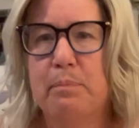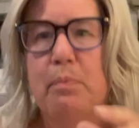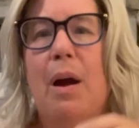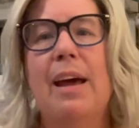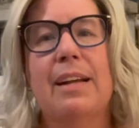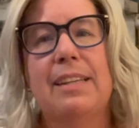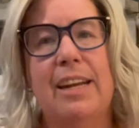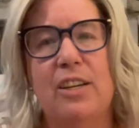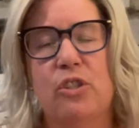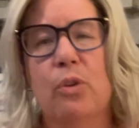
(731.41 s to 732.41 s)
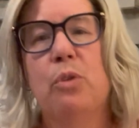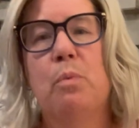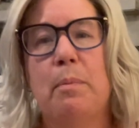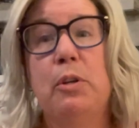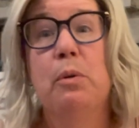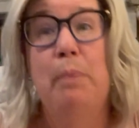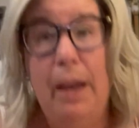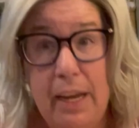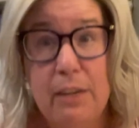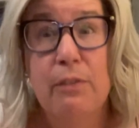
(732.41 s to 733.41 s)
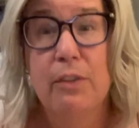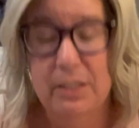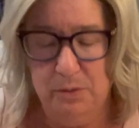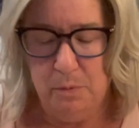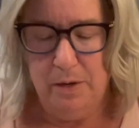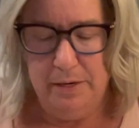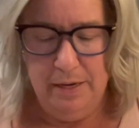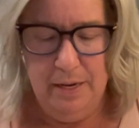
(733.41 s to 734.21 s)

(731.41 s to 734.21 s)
product that I showed the woman who paid for this one,